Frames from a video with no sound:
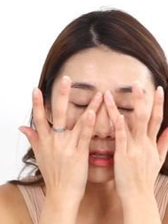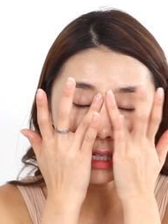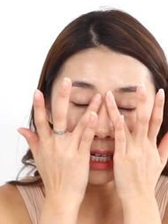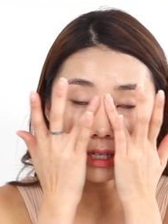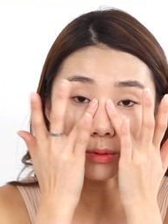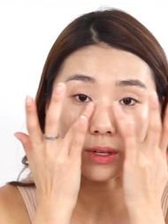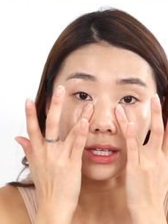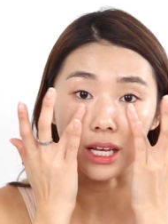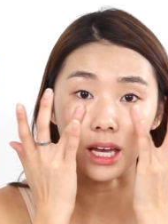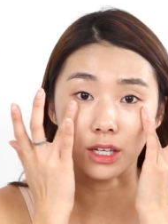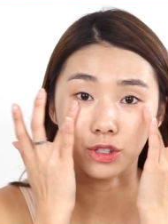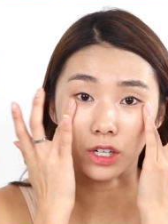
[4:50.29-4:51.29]
to take away
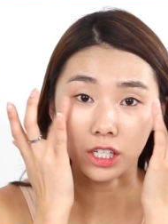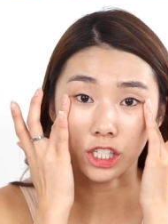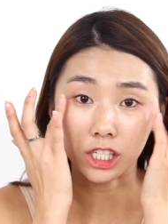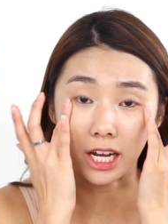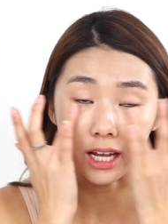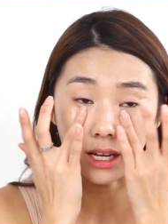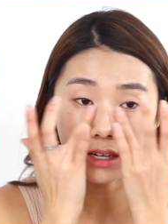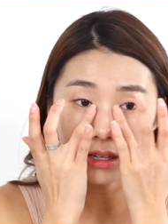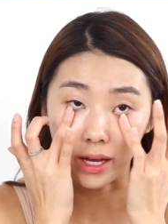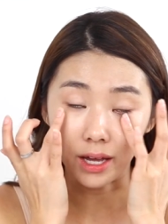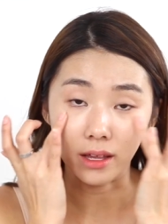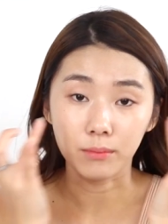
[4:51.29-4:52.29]
the extra shine
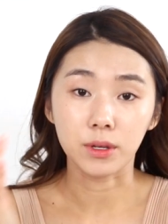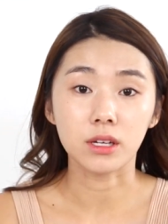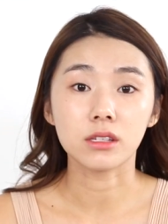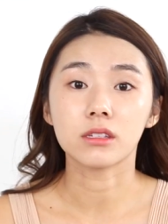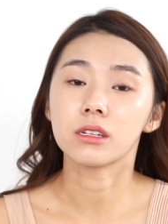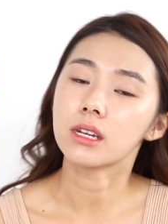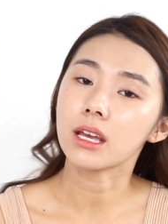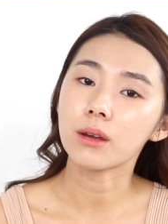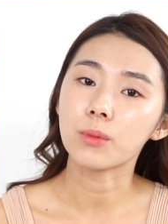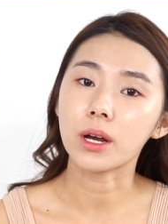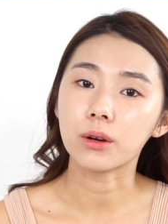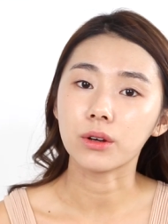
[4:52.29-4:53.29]
but because
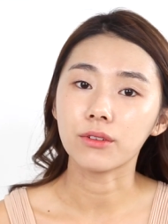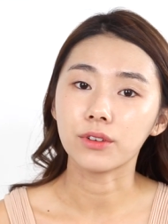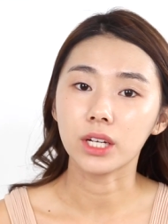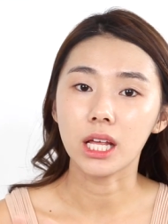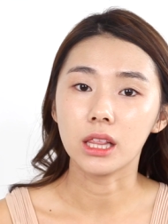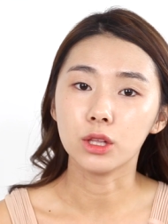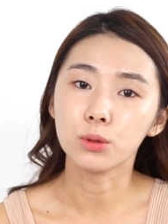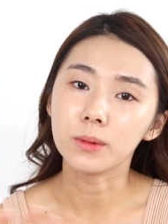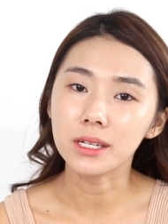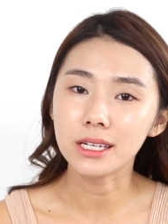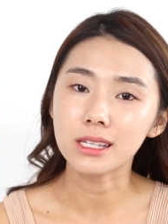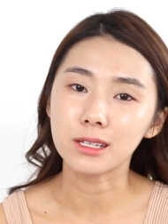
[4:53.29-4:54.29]
today we are going for that
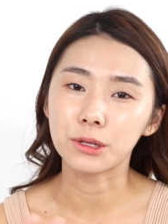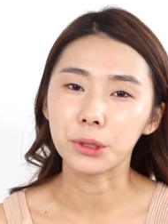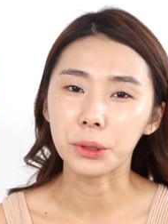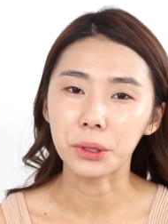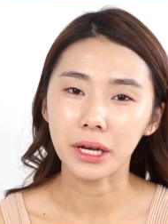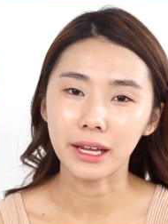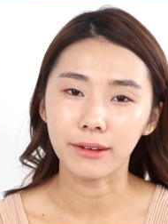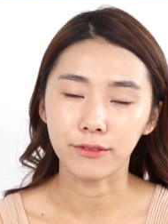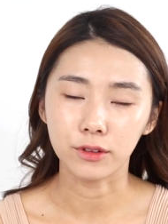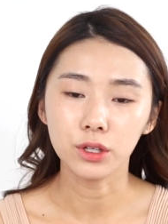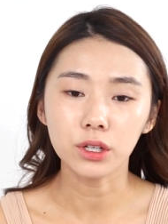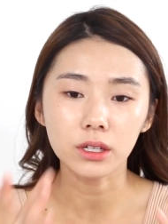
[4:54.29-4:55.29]
luminous glow kind
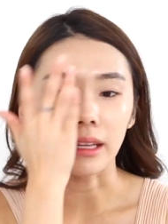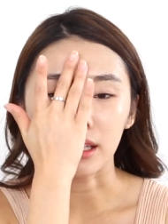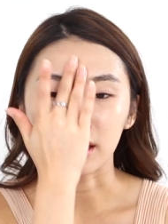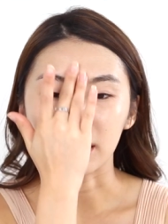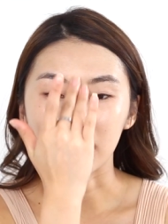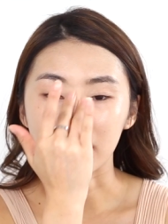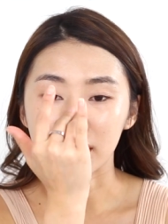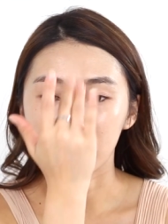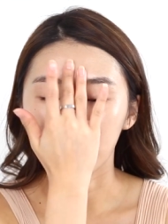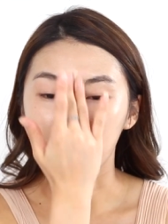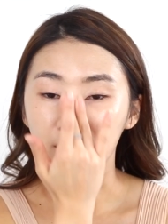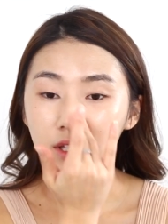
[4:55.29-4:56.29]
of look I think
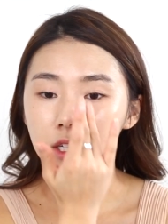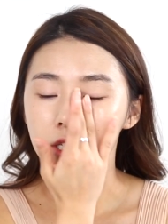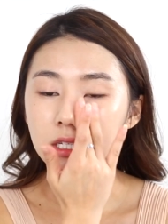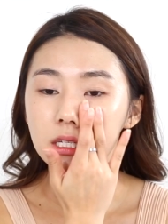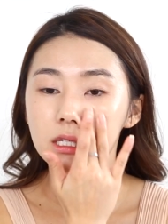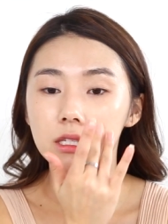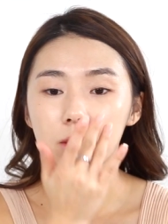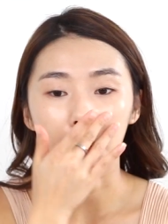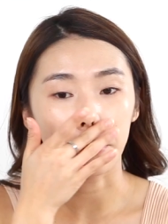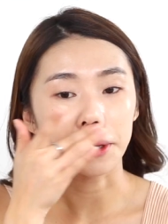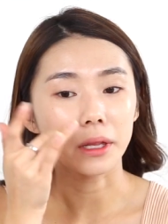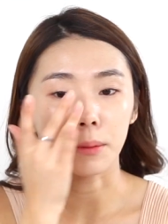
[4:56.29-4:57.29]
this foundation is
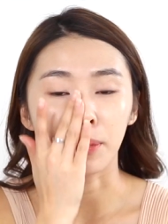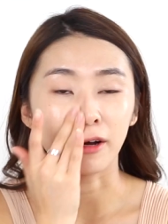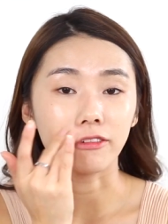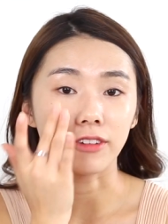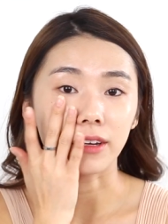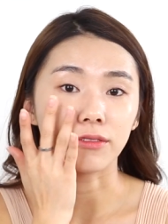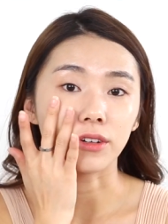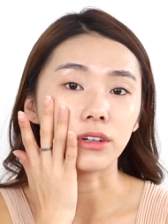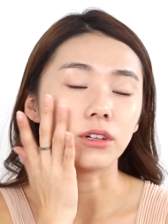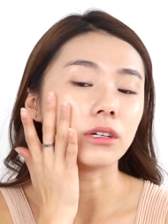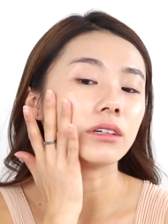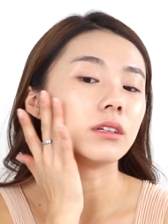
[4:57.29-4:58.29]
really perfect
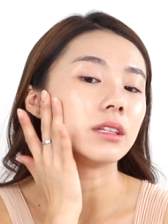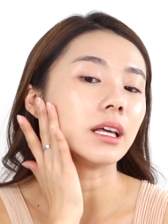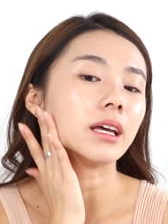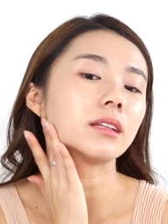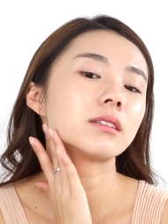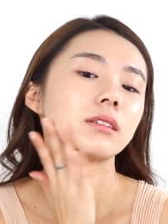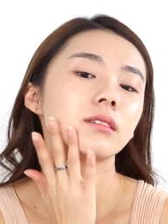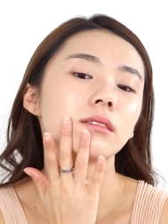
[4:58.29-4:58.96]
for that